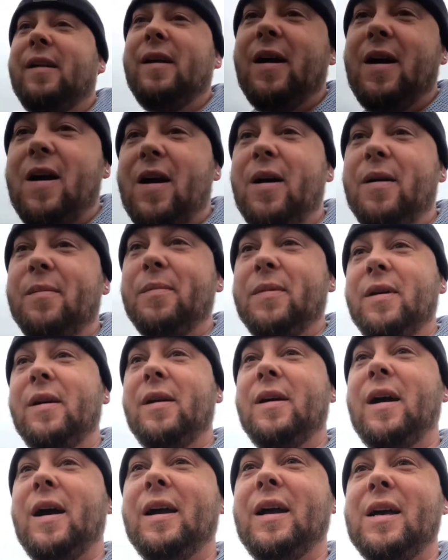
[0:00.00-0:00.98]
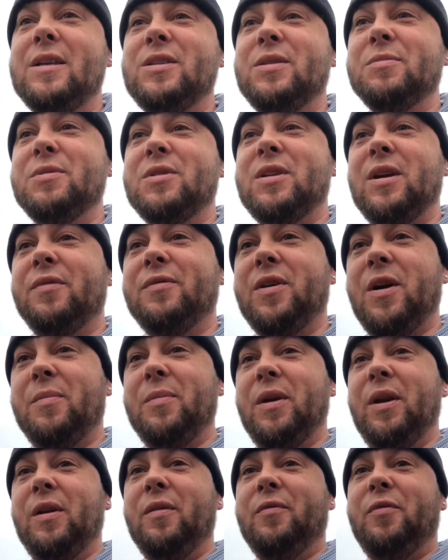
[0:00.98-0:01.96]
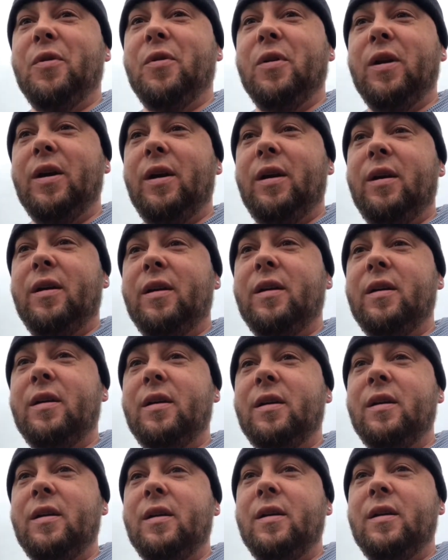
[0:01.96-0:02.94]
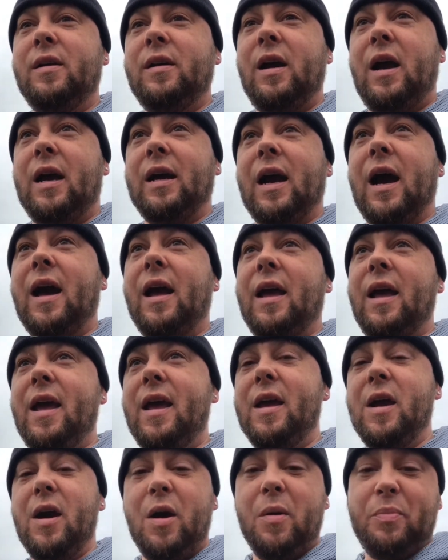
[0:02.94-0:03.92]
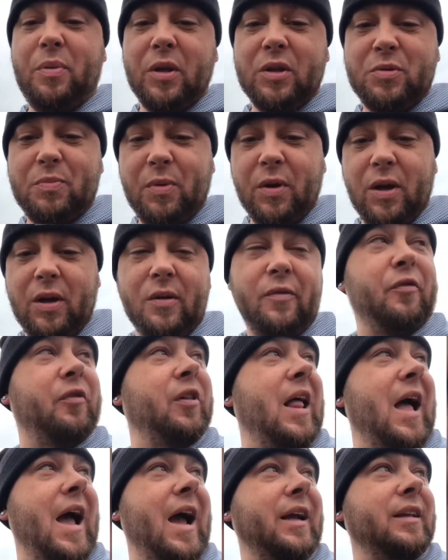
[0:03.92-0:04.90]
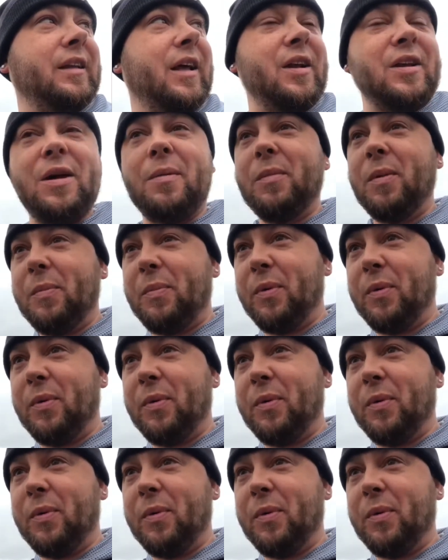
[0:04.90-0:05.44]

I got some stuff coming in for it. I got a Pittsburgh flag that I'm gonna